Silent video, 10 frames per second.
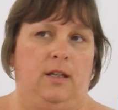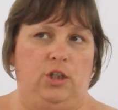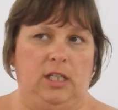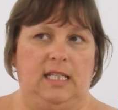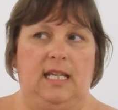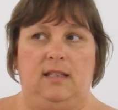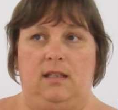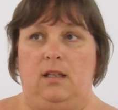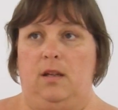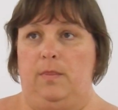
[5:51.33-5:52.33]
She
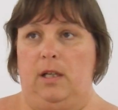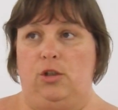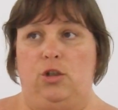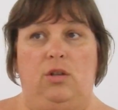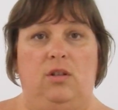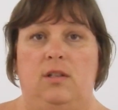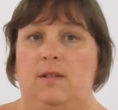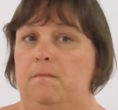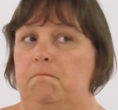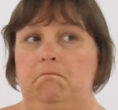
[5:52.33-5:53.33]
tests her blood
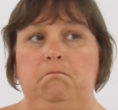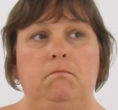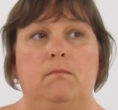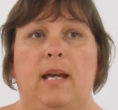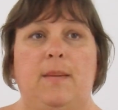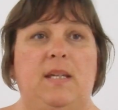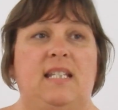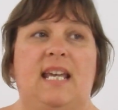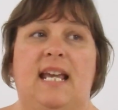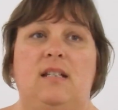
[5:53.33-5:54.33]
sugars maybe
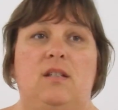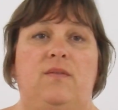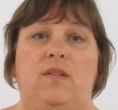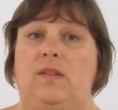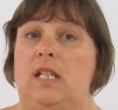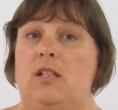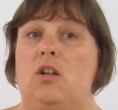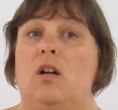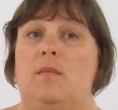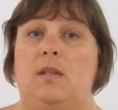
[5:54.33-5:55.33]
10 to 15
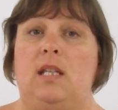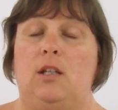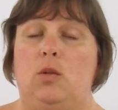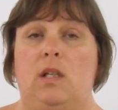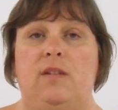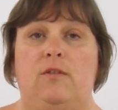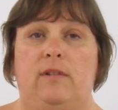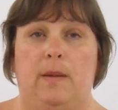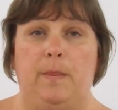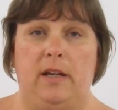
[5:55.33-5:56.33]
times in a
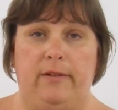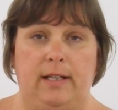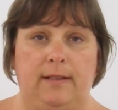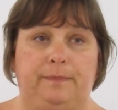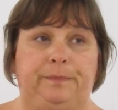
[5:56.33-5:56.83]
24-hour period.